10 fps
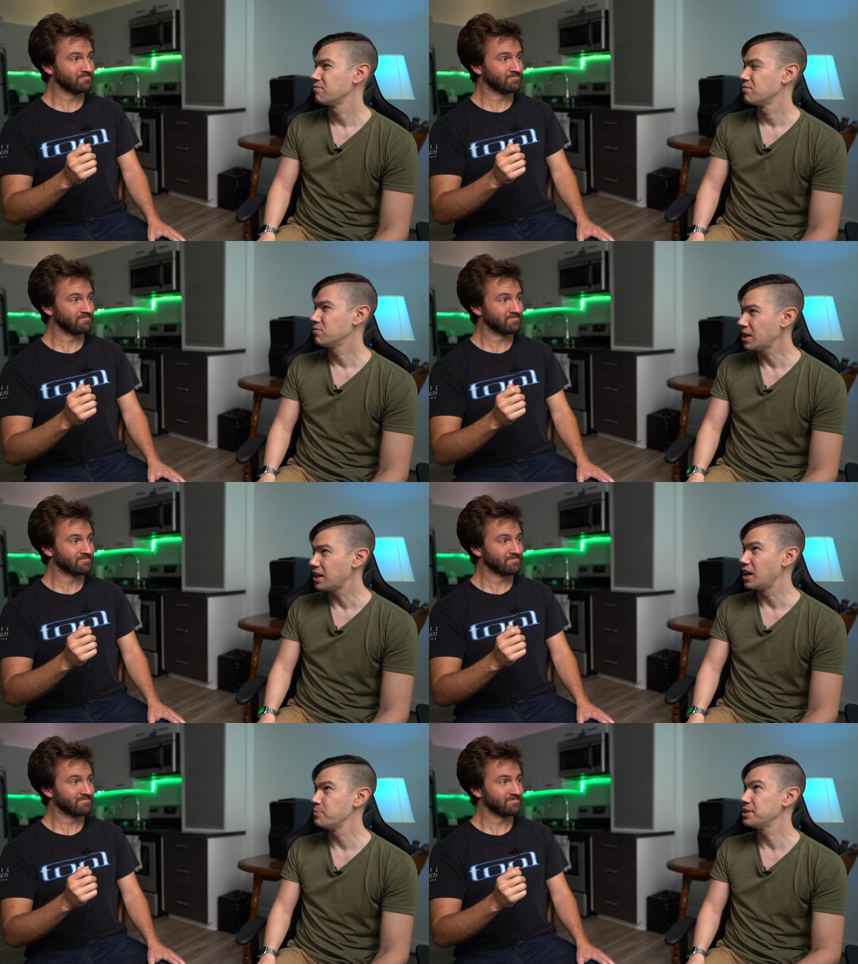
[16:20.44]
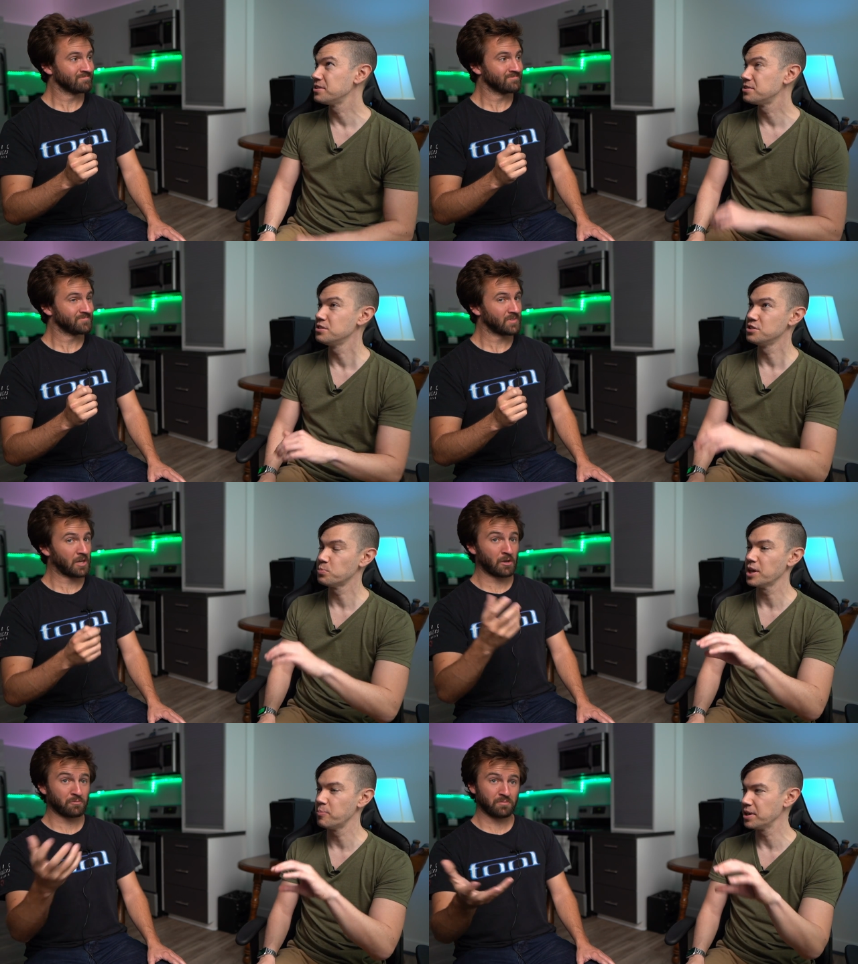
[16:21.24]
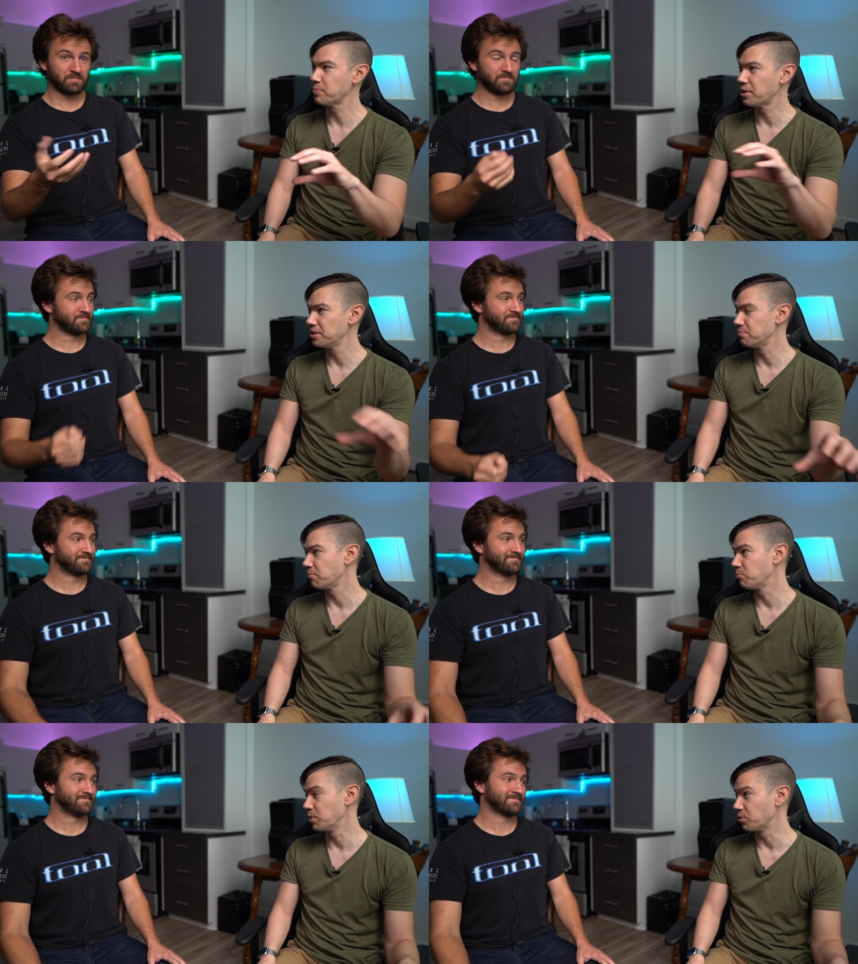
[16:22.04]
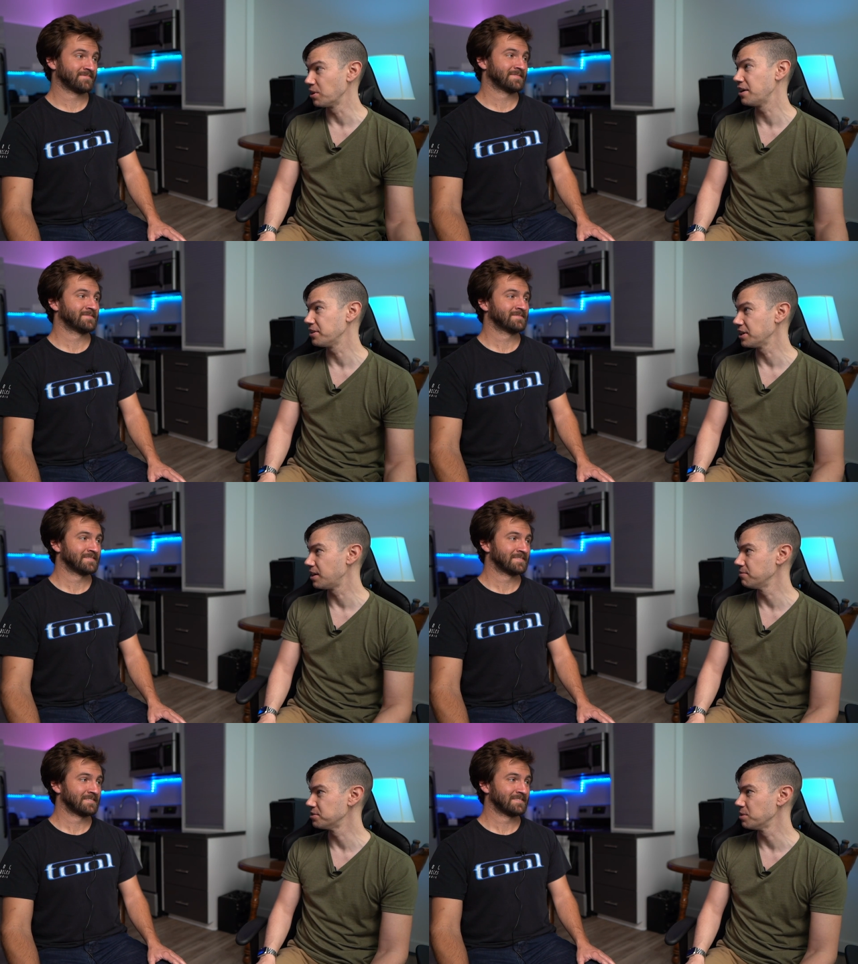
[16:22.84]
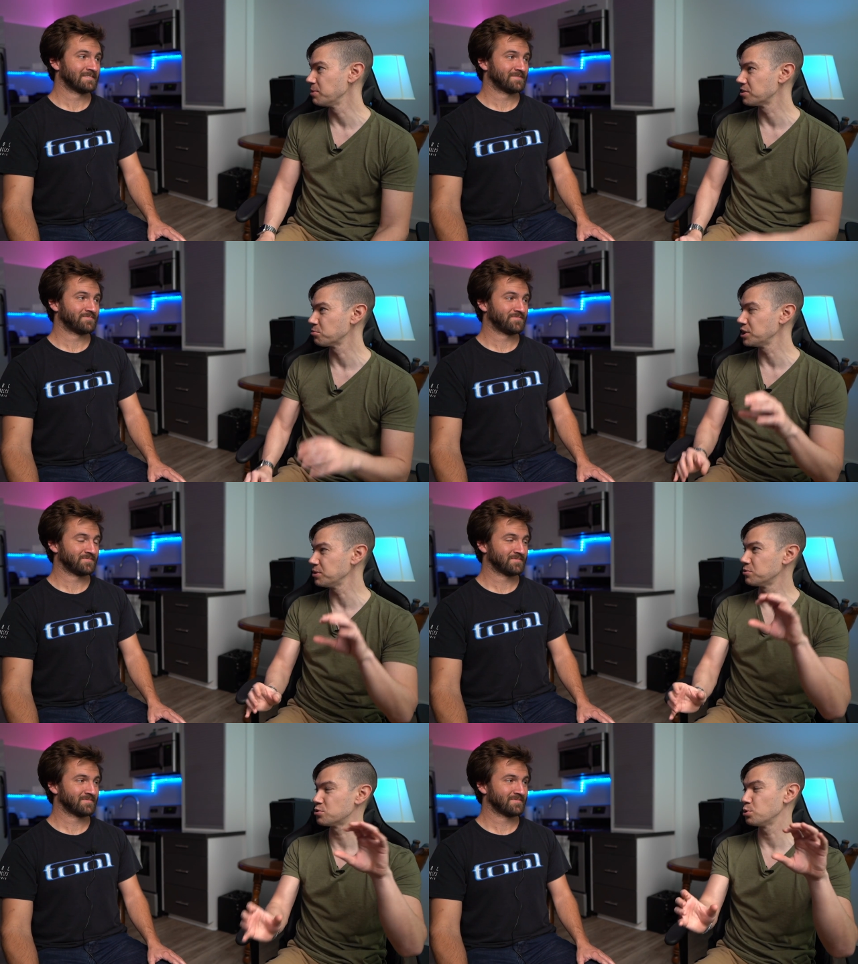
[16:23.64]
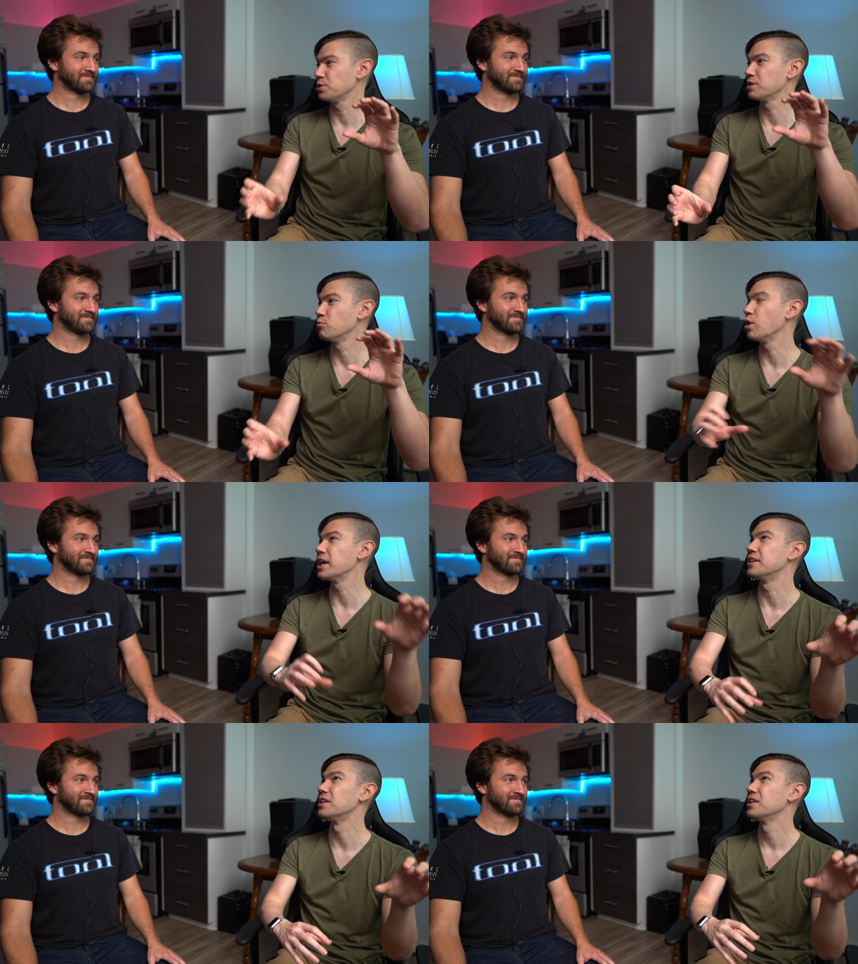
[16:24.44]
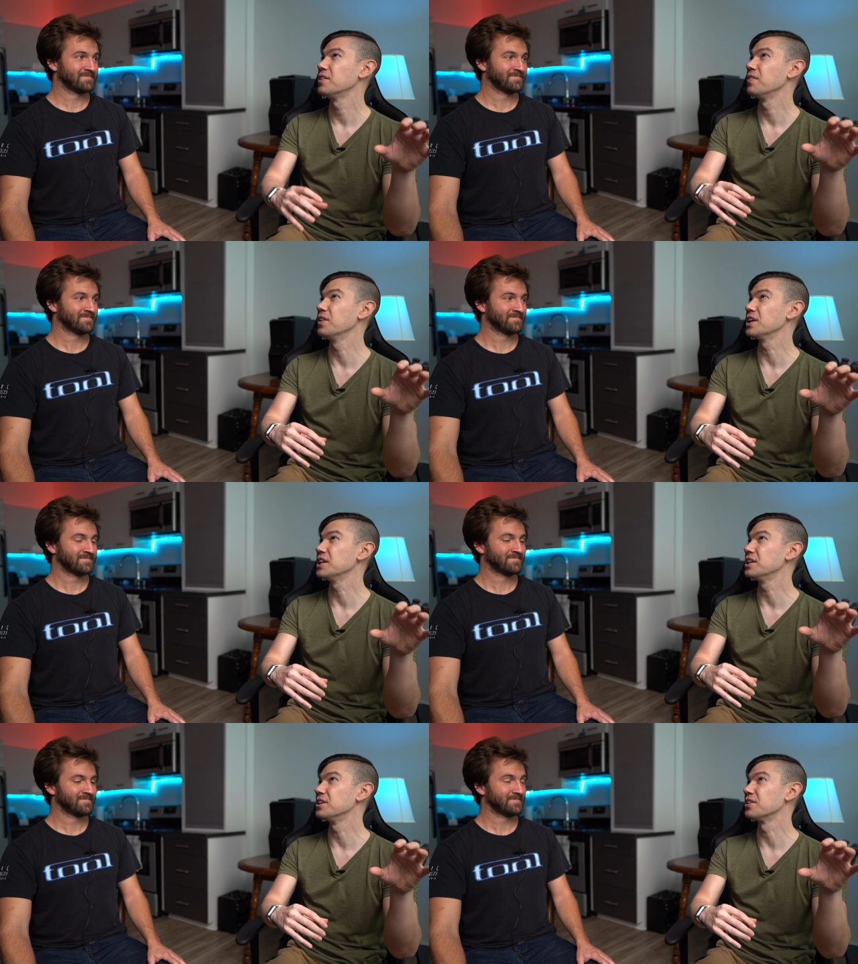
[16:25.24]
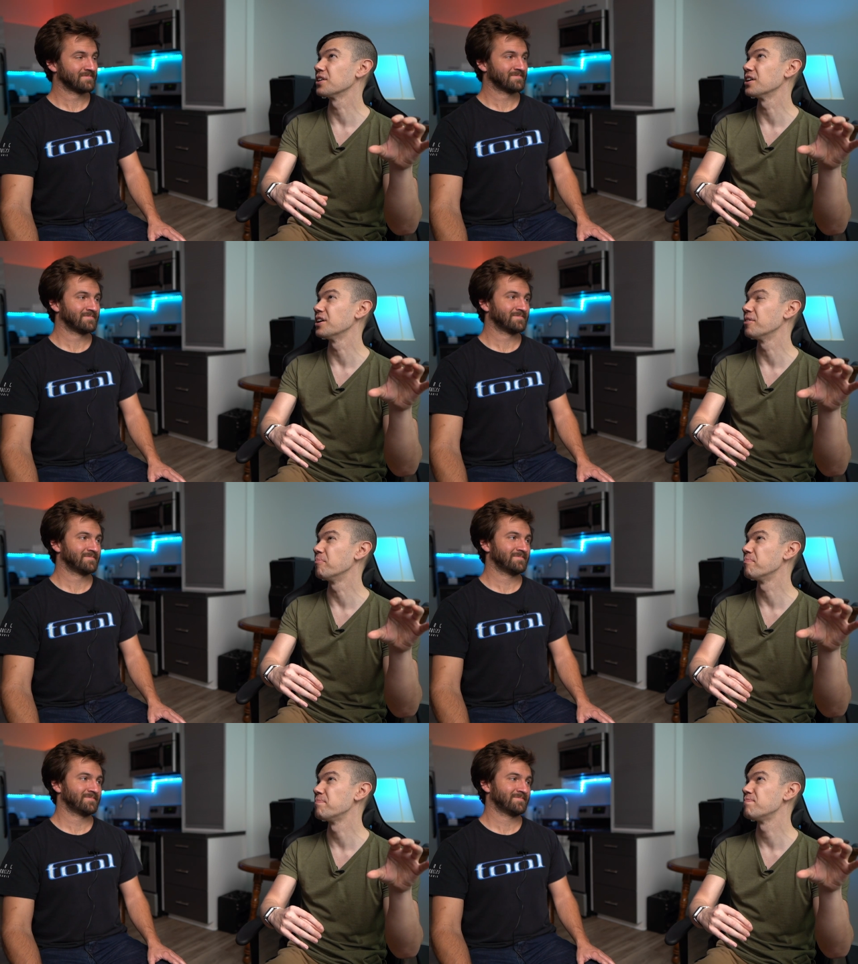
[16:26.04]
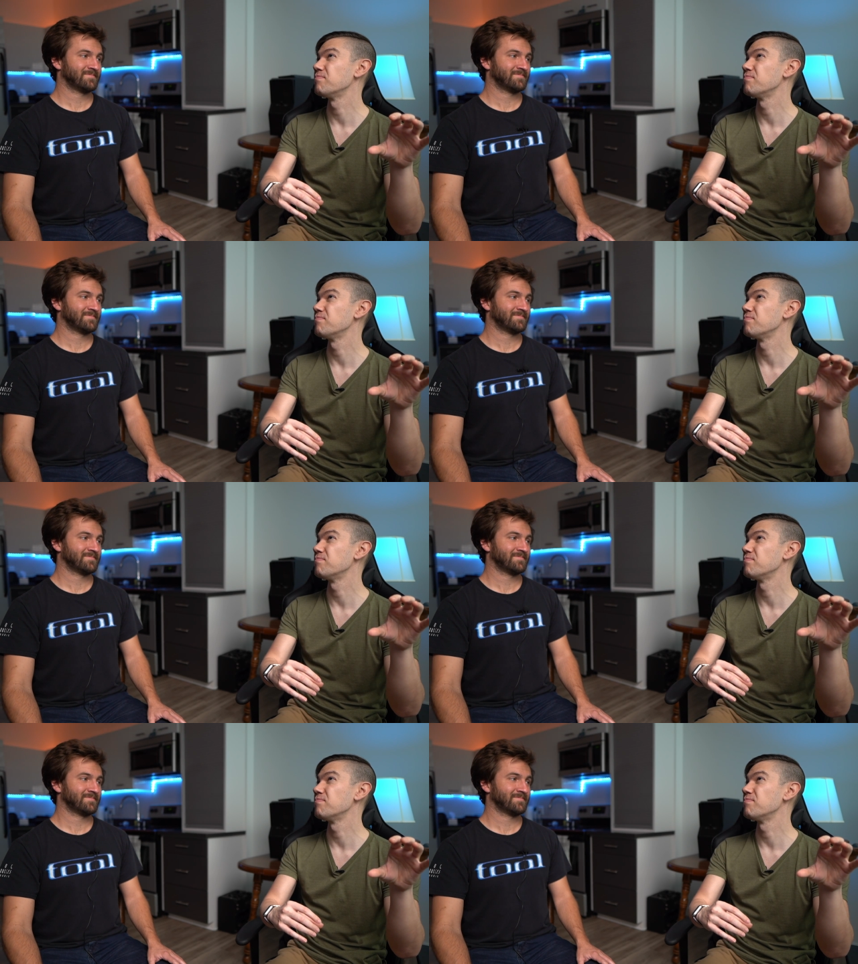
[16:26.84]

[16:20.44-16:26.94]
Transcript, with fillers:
Speaker 1: Yeah, I mean, decisions play a big part in, in morality, obviously, because we certainly weight the um,